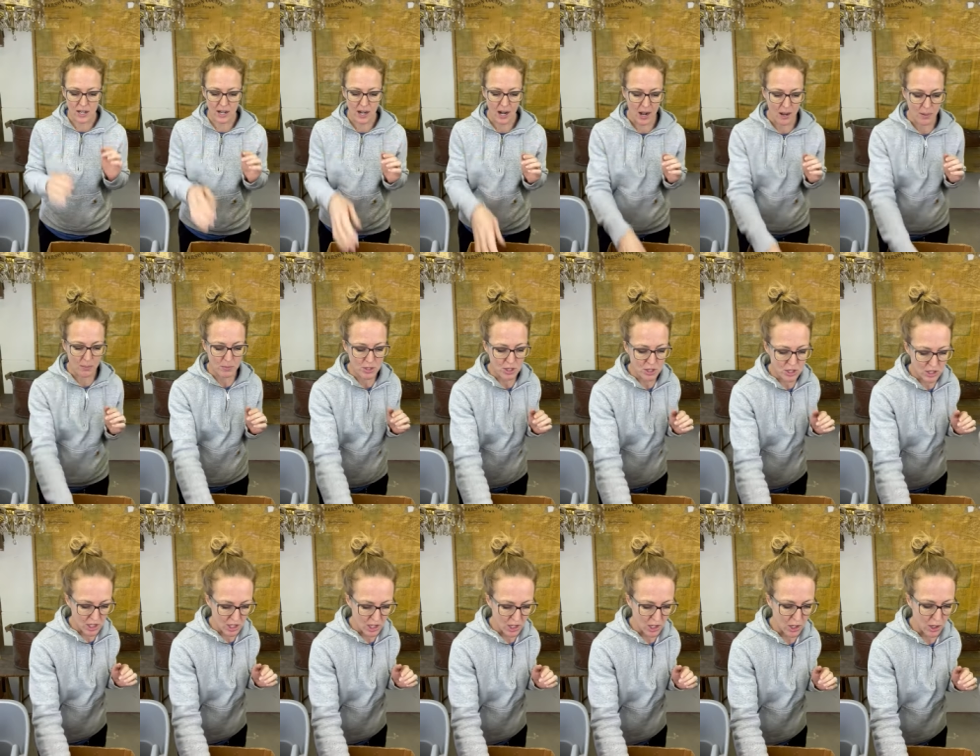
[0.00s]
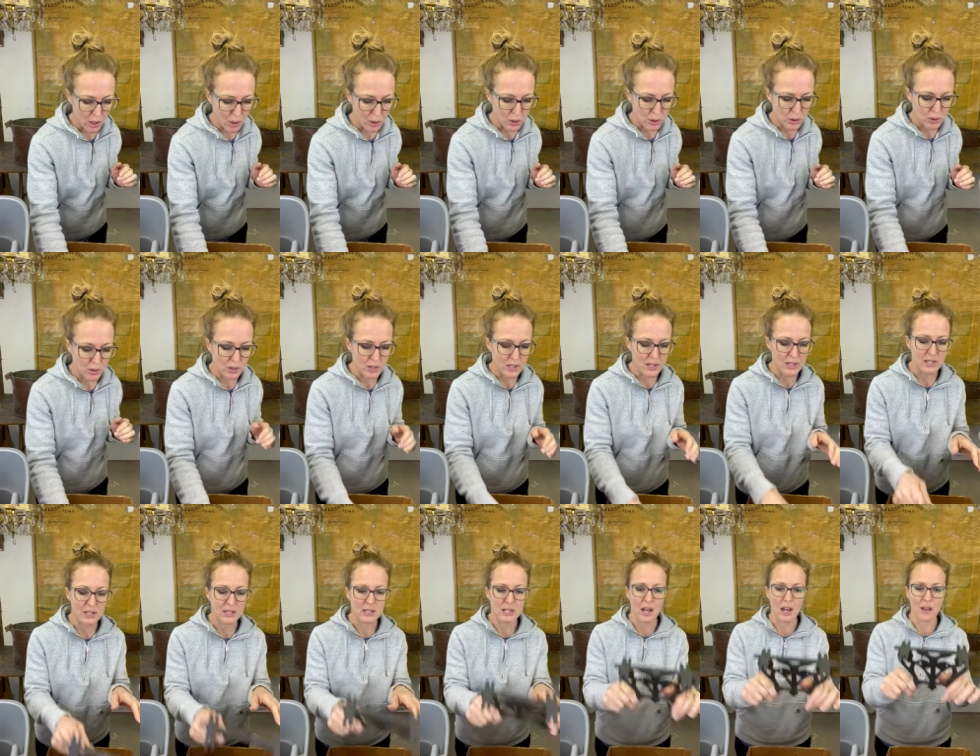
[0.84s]
I'm just gonna go through this
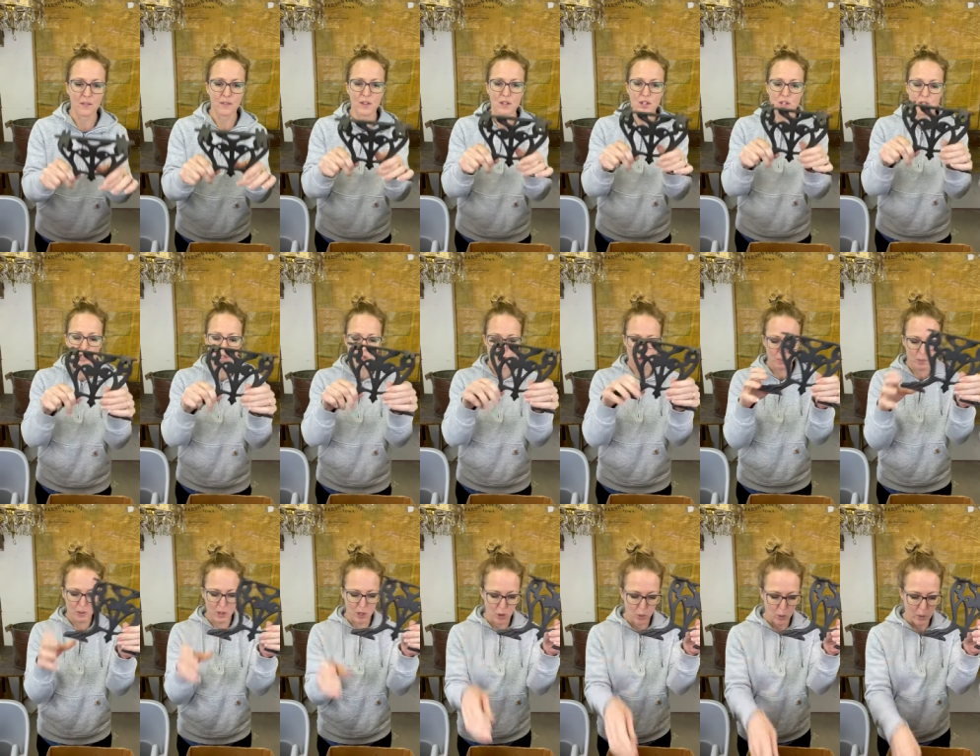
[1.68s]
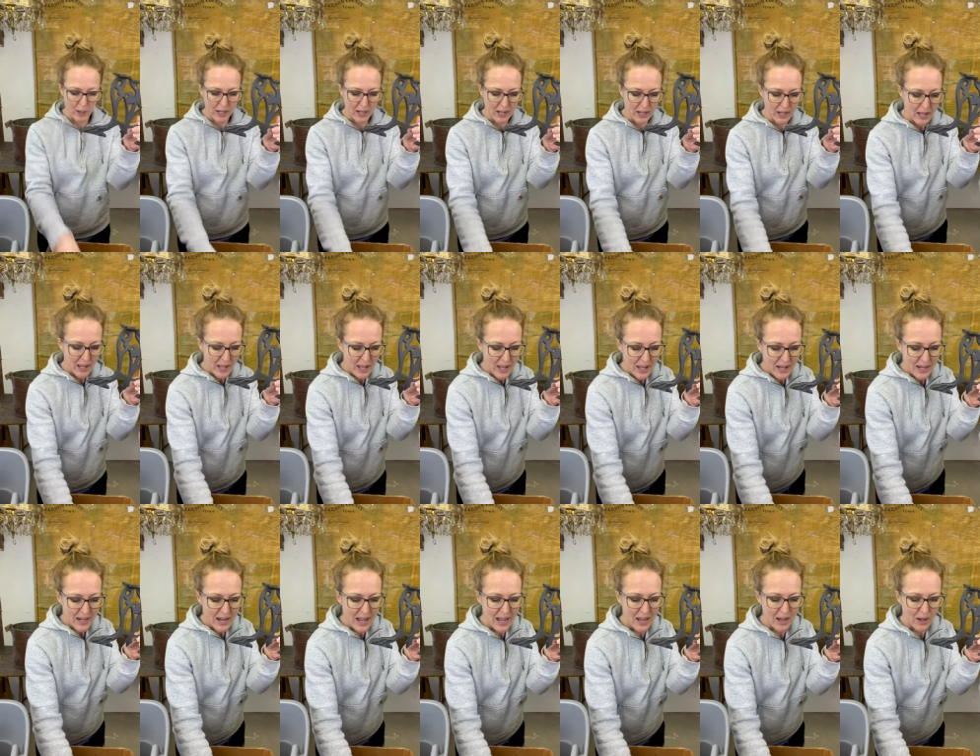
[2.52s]
stuff super quick.
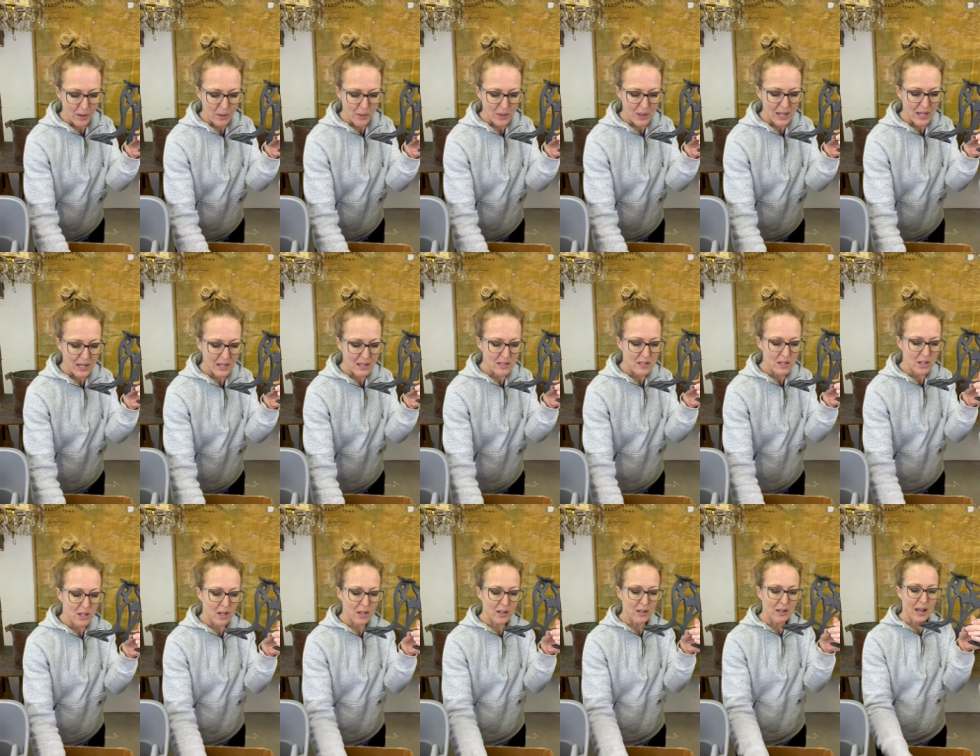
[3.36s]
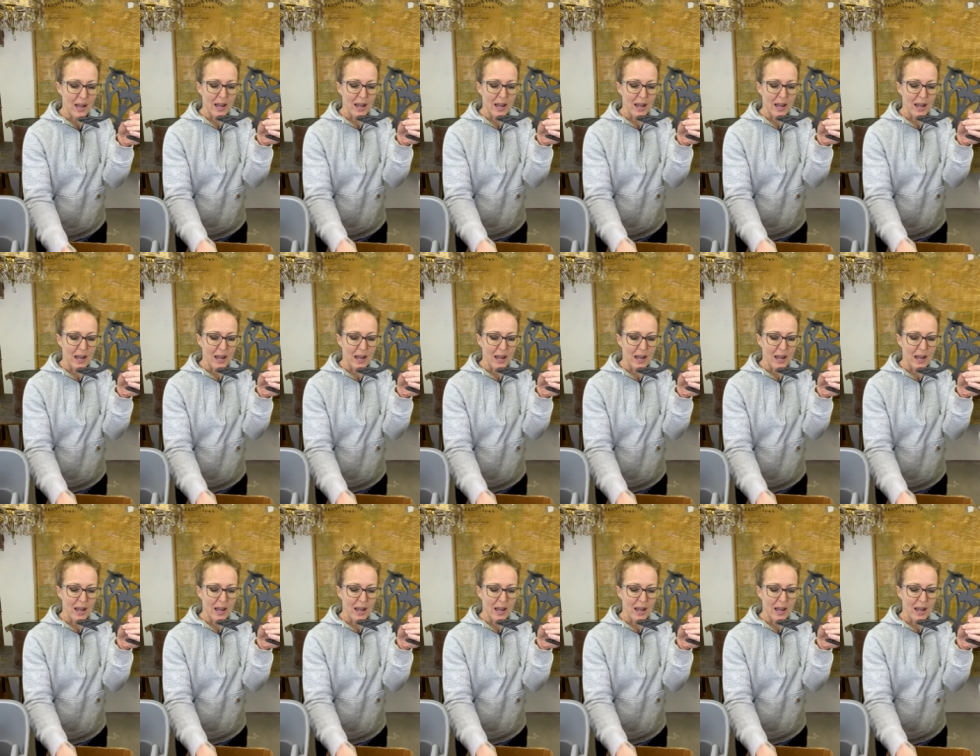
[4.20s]
Now, these look like